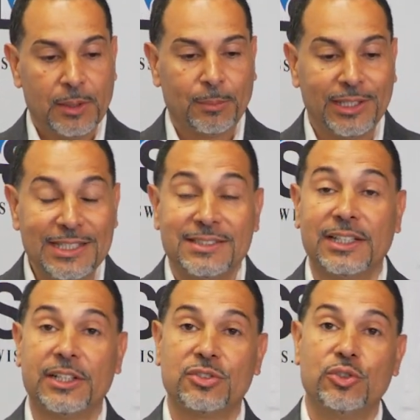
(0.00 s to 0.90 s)
Please
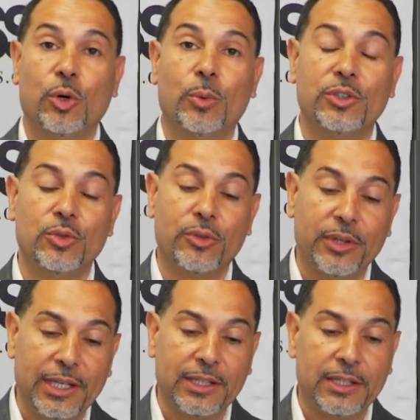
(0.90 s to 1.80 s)
let us know what you
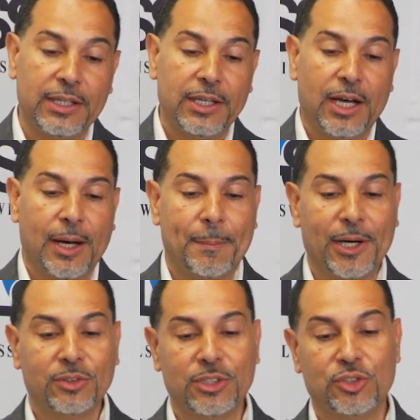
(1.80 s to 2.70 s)
think
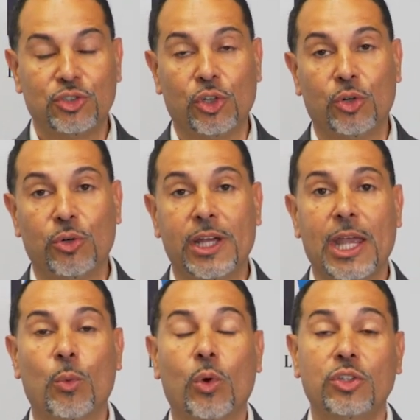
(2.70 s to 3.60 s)
about this show
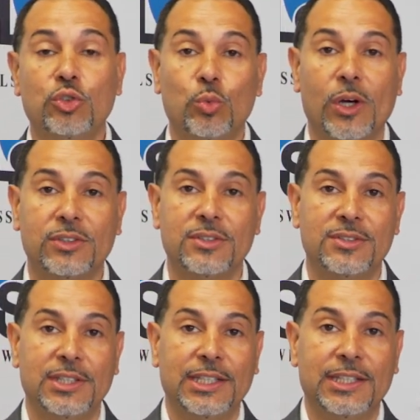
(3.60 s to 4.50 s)
and what you want to
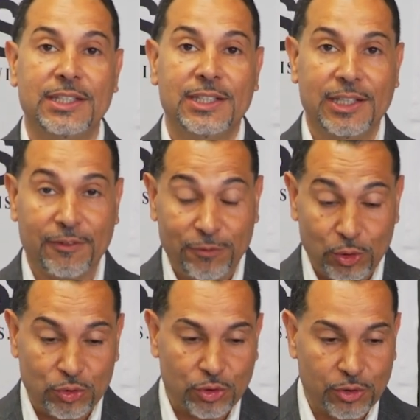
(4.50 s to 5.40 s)
see in
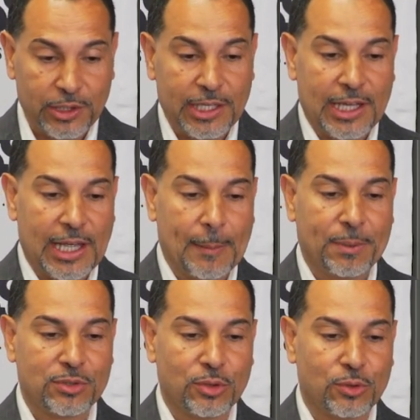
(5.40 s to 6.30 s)
future
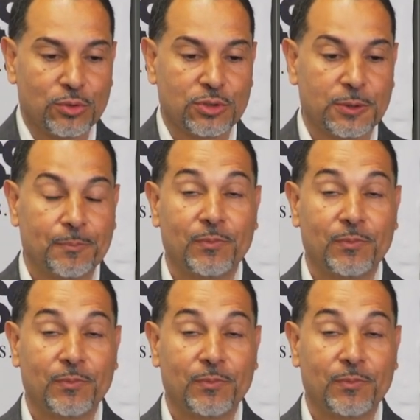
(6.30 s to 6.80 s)
episodes.